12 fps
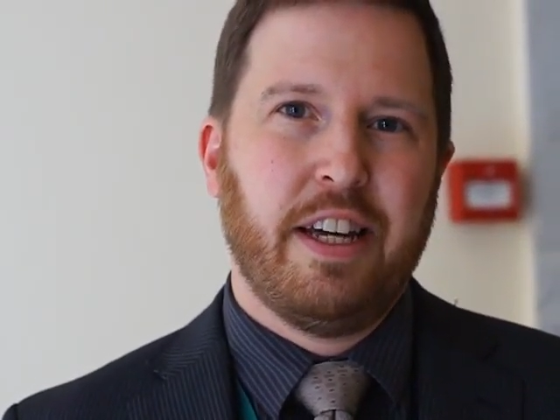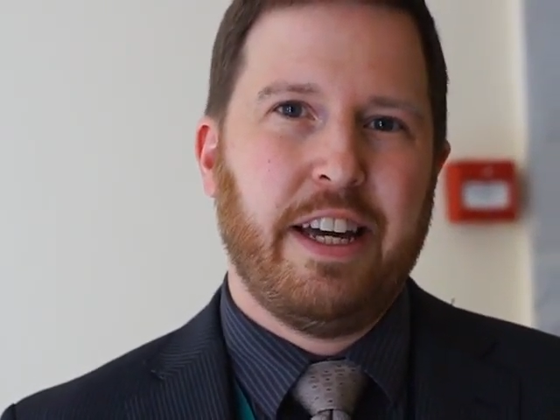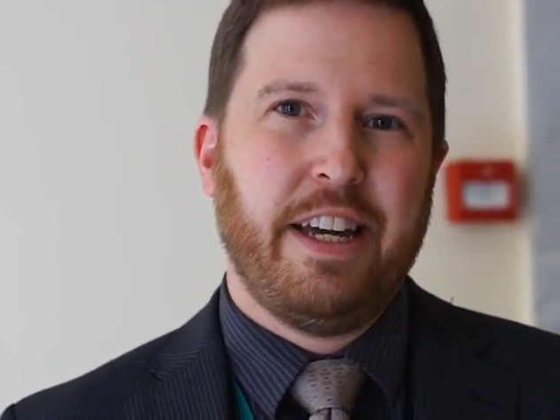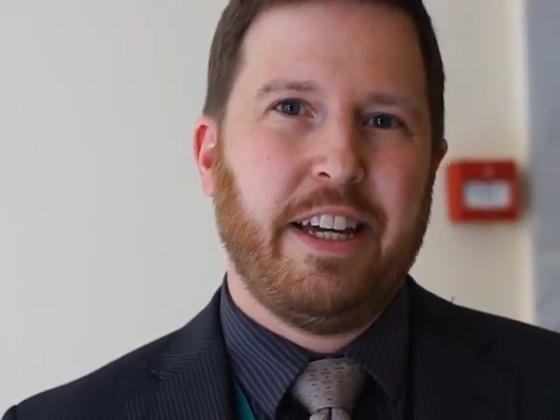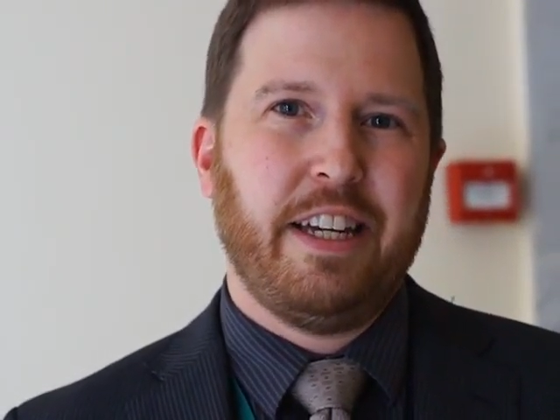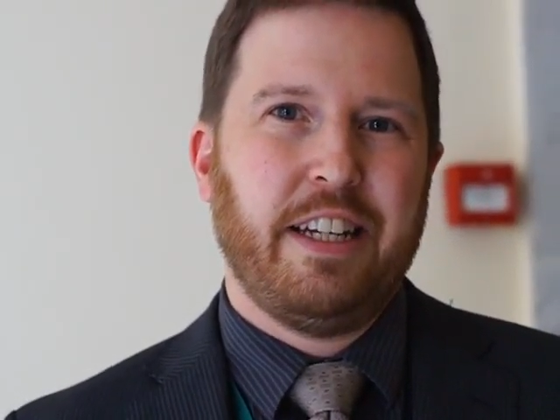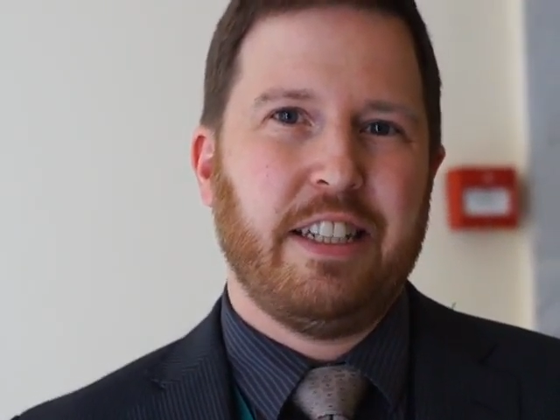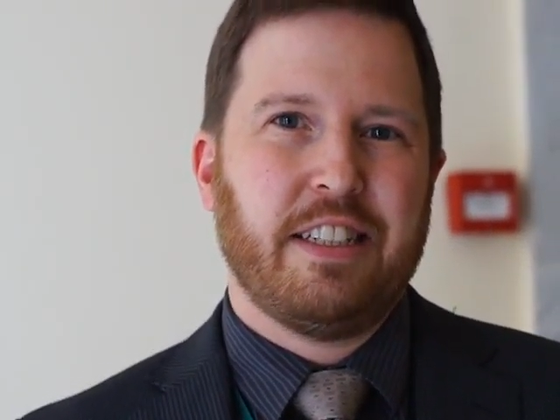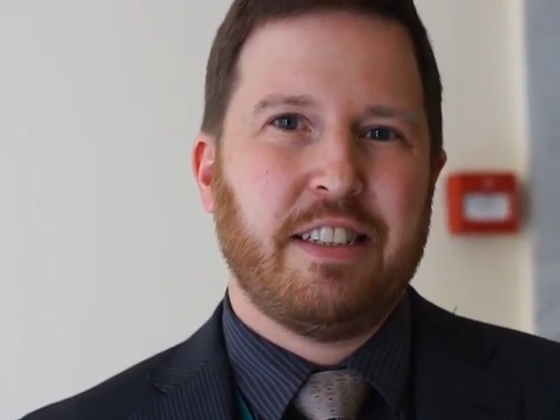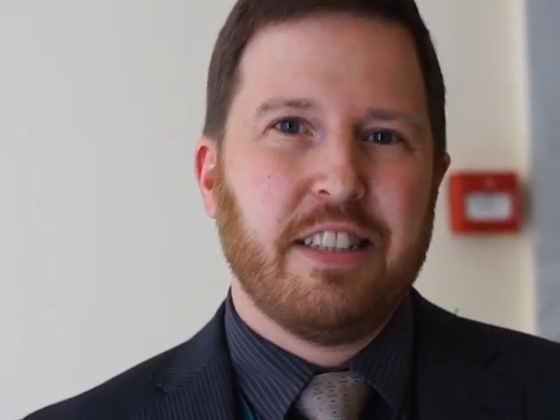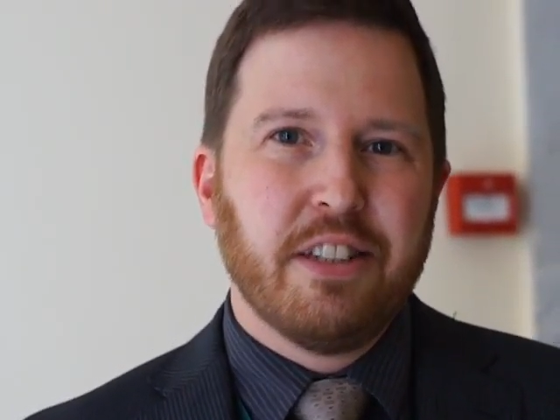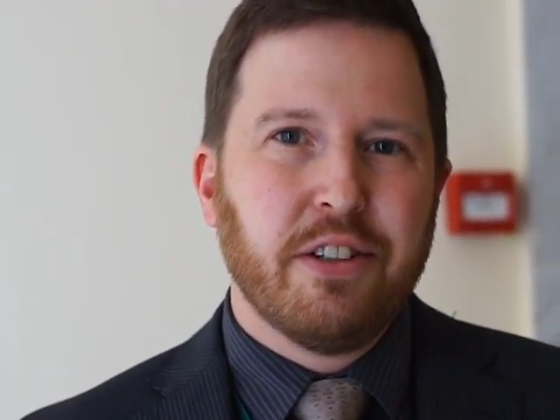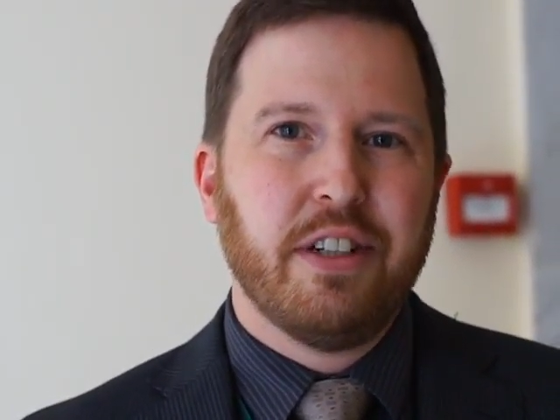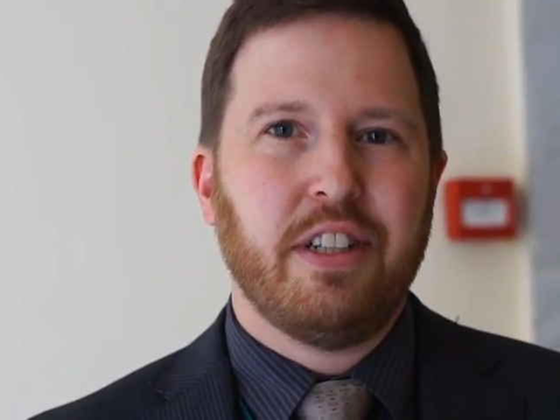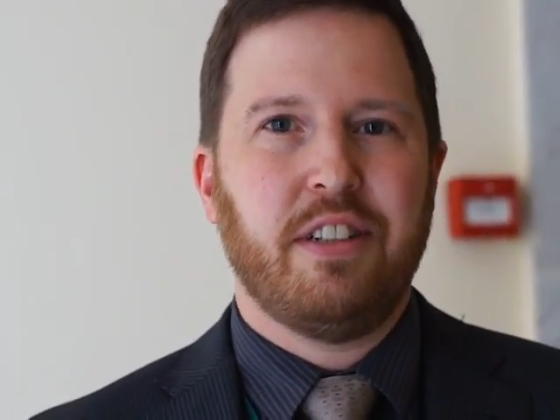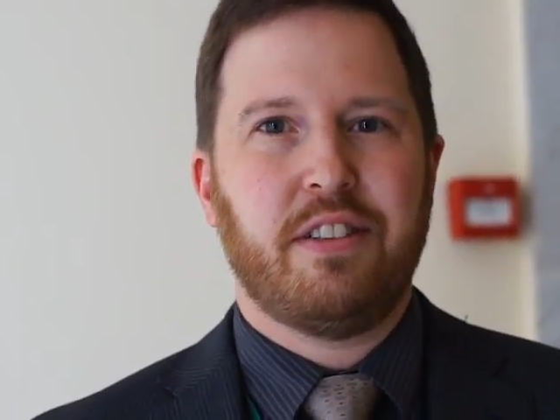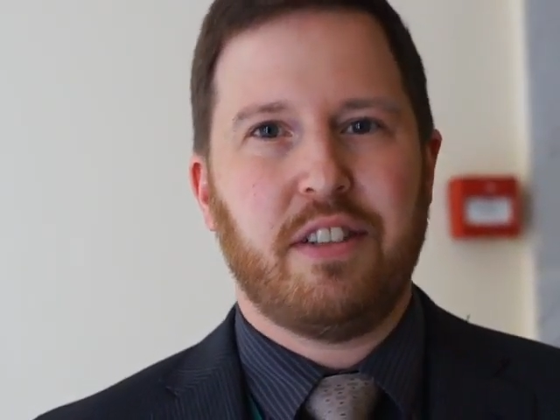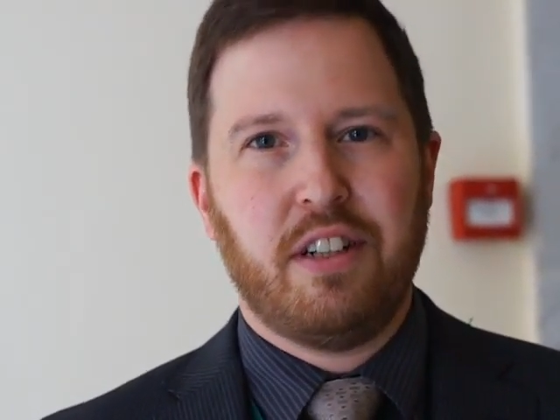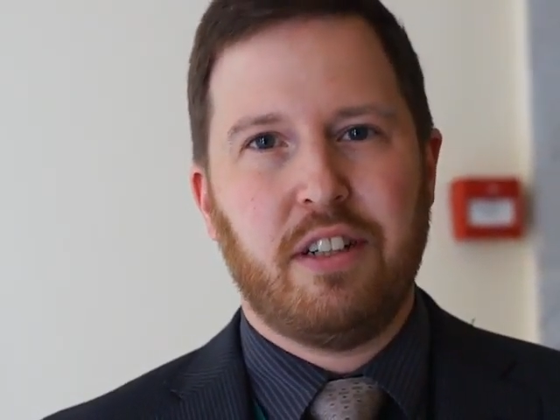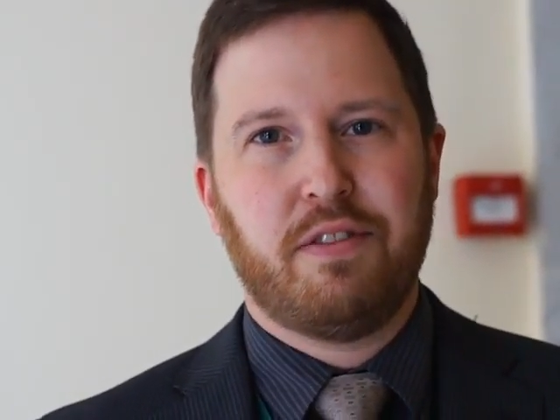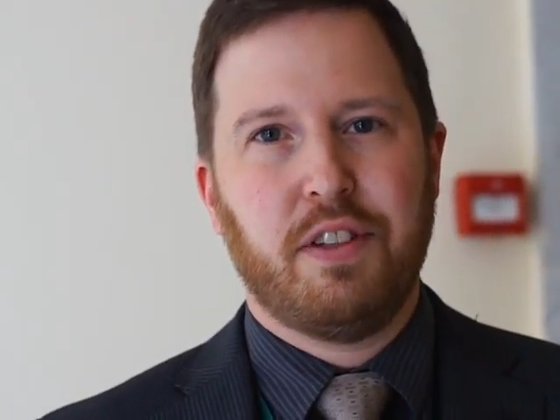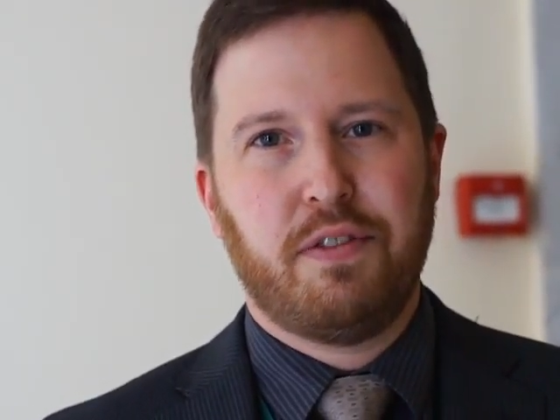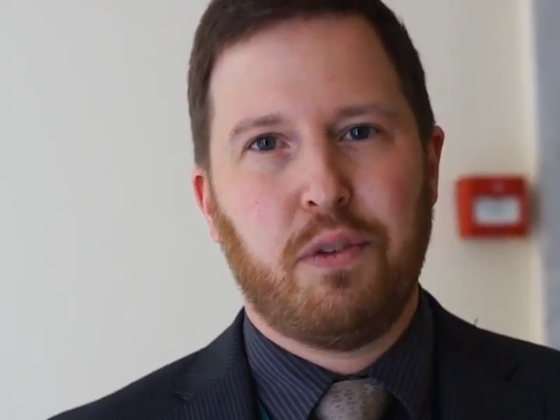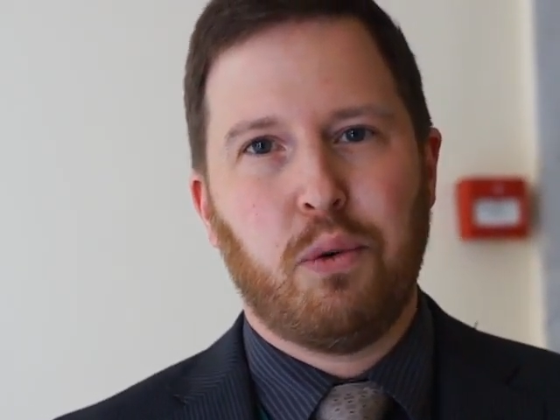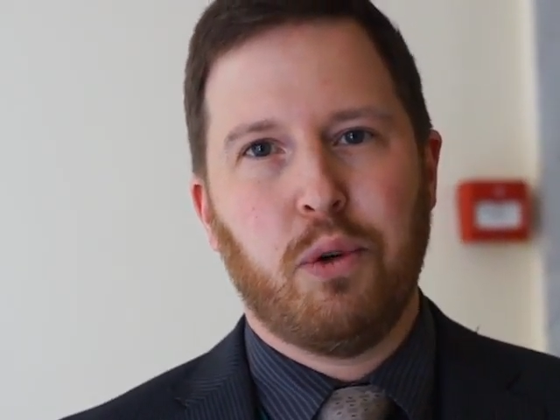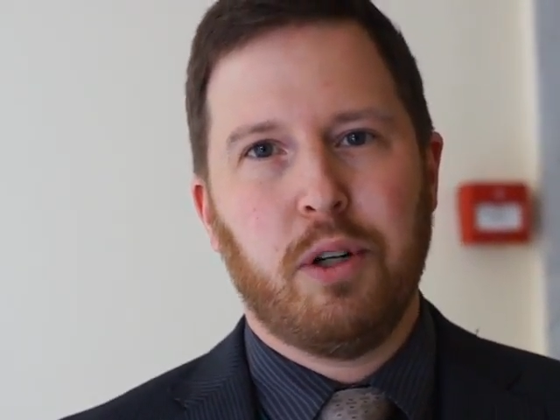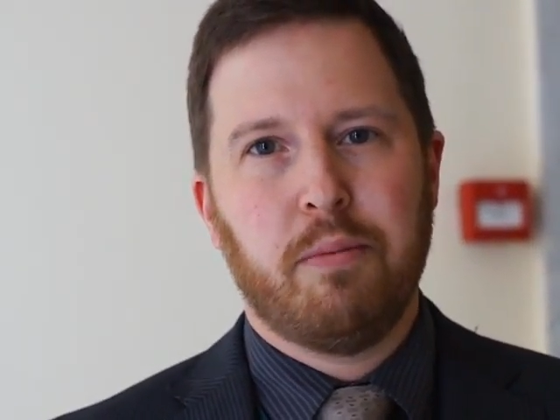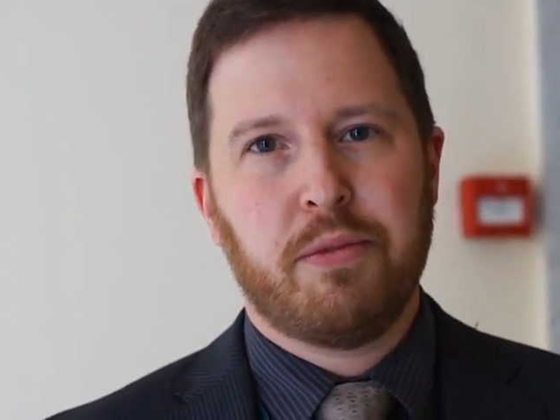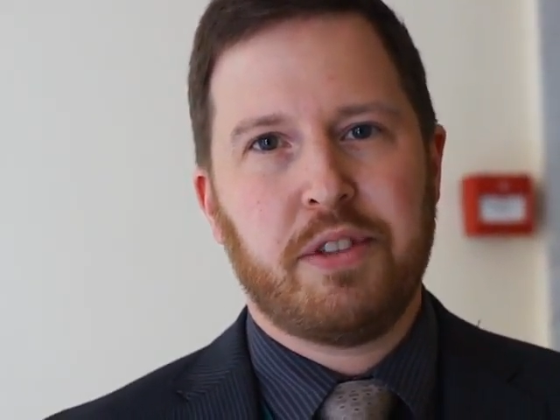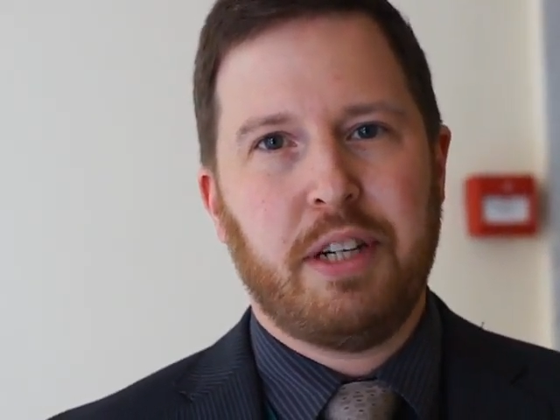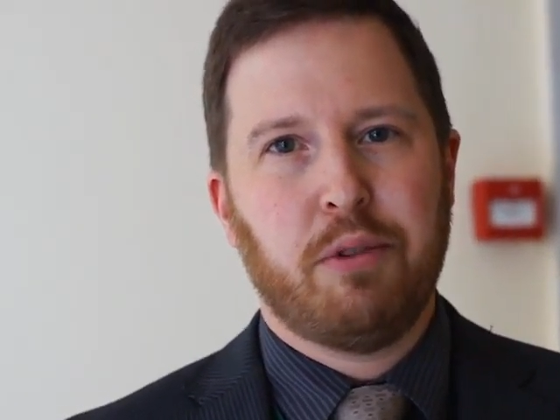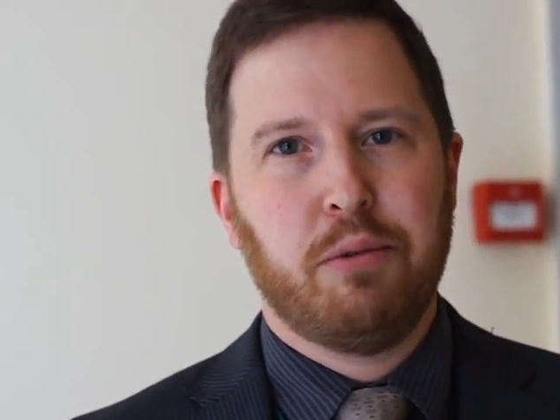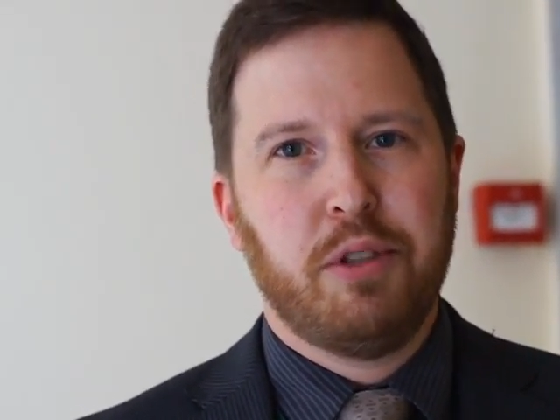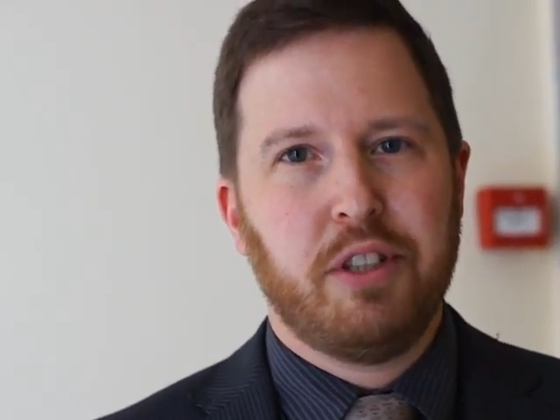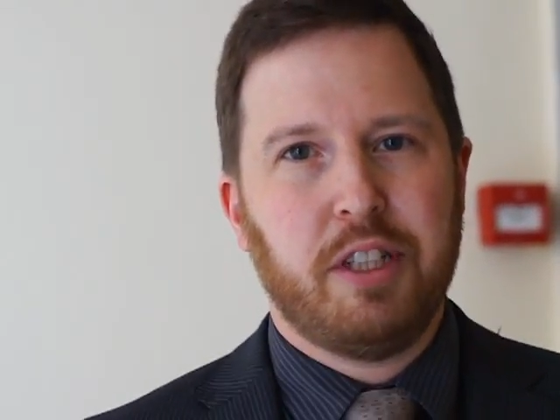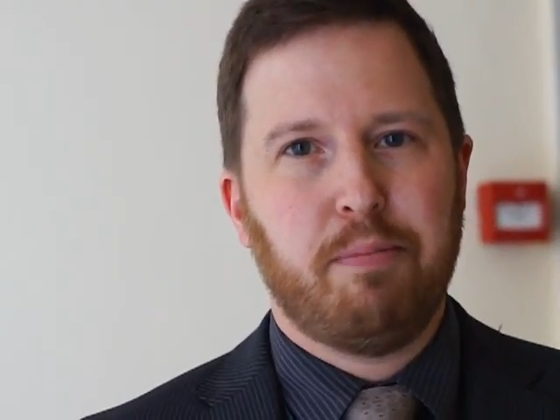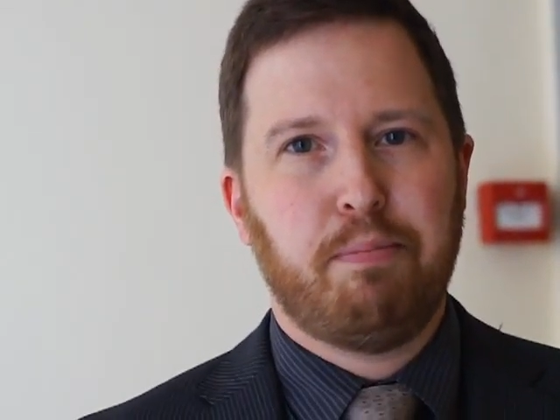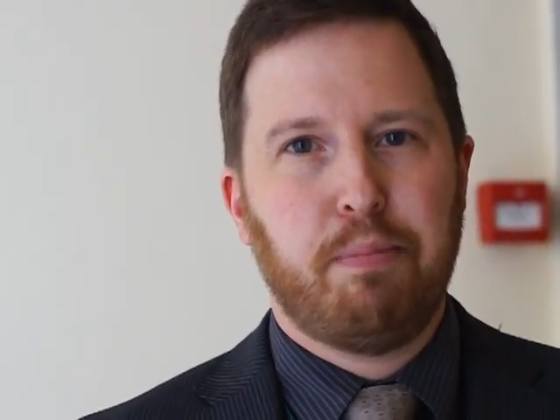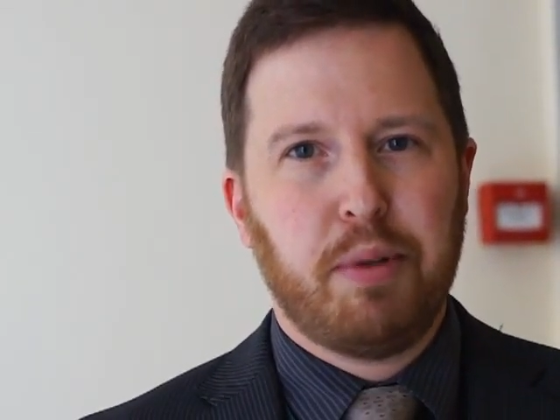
a series of reforms that will really